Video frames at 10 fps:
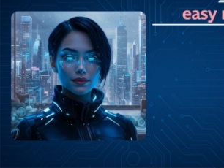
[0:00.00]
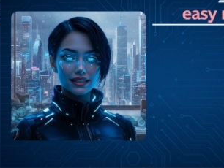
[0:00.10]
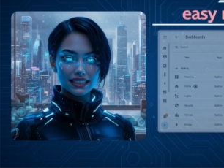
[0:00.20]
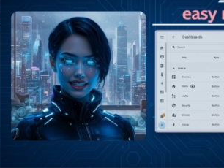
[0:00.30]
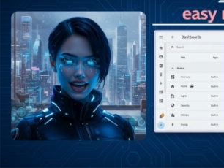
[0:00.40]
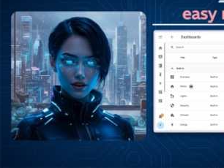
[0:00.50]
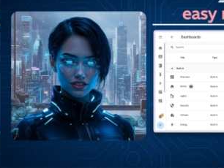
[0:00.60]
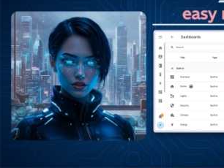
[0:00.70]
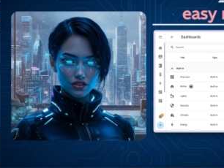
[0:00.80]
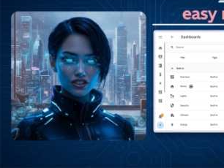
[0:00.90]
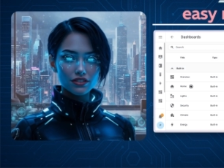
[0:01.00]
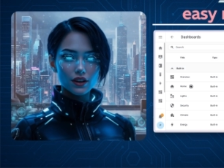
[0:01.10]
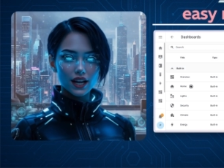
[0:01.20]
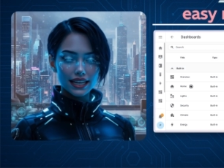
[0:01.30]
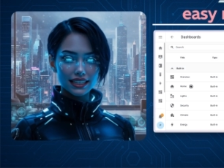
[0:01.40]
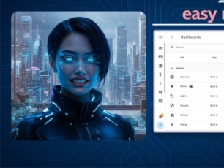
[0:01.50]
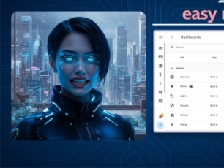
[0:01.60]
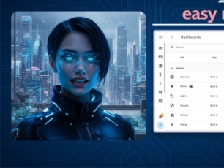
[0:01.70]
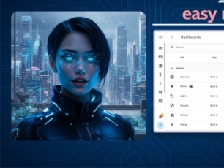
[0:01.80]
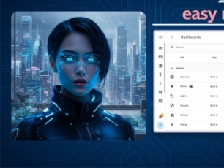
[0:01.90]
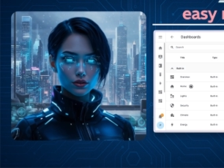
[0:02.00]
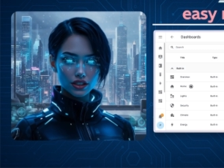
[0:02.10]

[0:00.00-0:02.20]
This allows you to define a single,